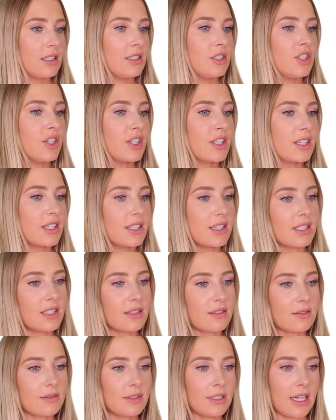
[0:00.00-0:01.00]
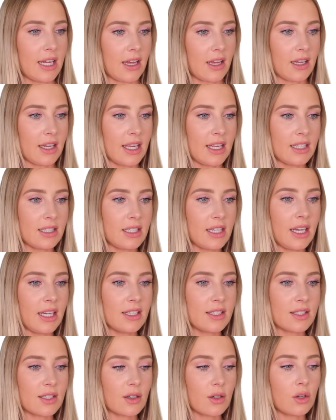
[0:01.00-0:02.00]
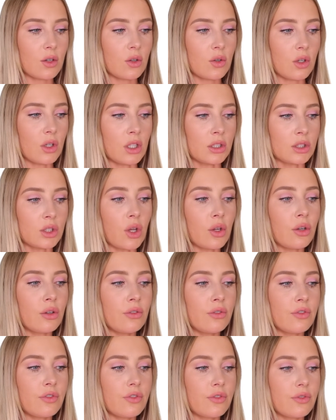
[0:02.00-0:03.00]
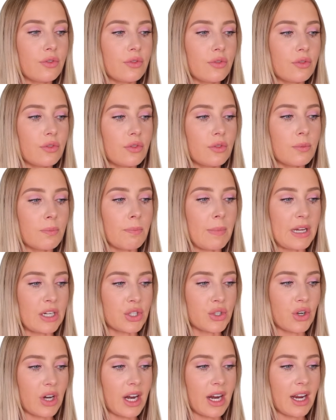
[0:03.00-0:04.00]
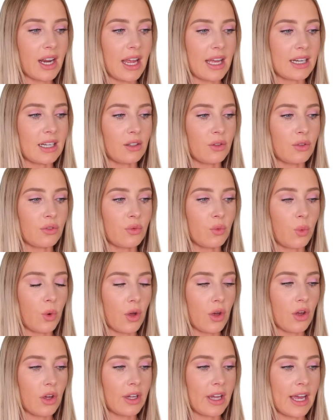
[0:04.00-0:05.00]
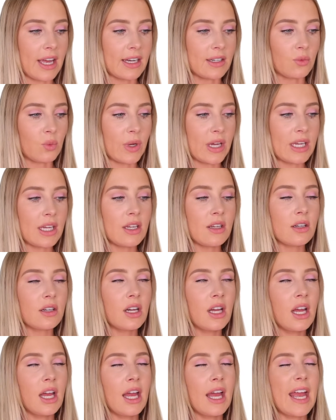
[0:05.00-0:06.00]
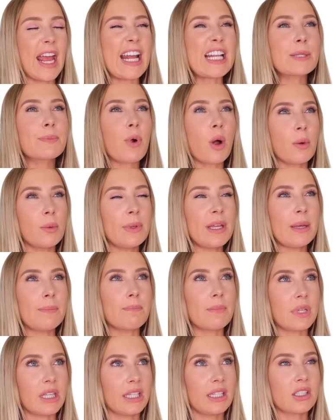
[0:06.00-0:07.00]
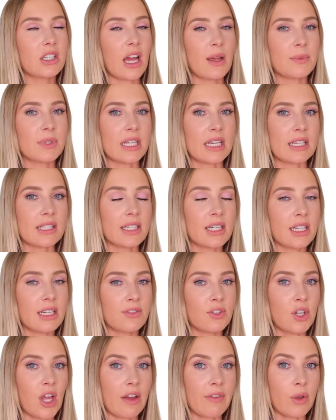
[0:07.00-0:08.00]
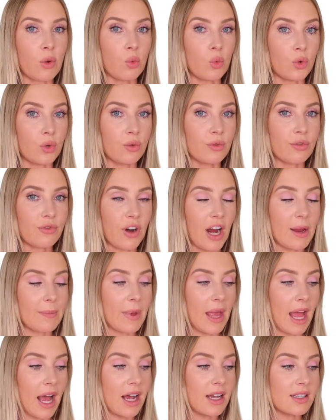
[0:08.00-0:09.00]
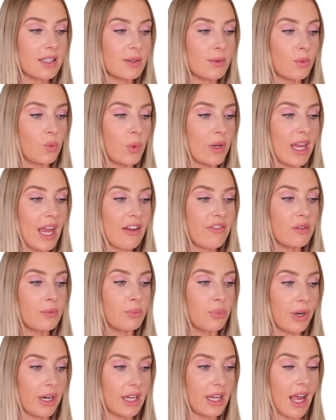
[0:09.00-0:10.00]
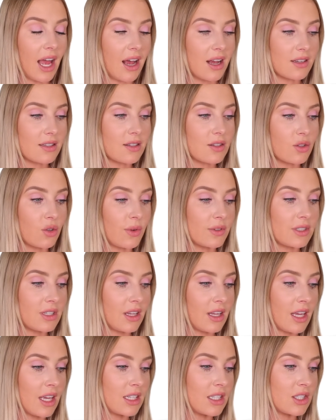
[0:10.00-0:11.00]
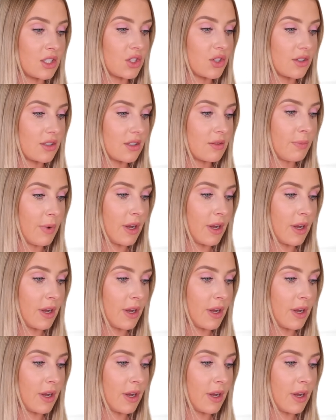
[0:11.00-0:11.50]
just, yeah, it is a lot of measuring and a lot of work. And it's probably a million times easier if you have a wooden frame house. We have a brick house, so it's just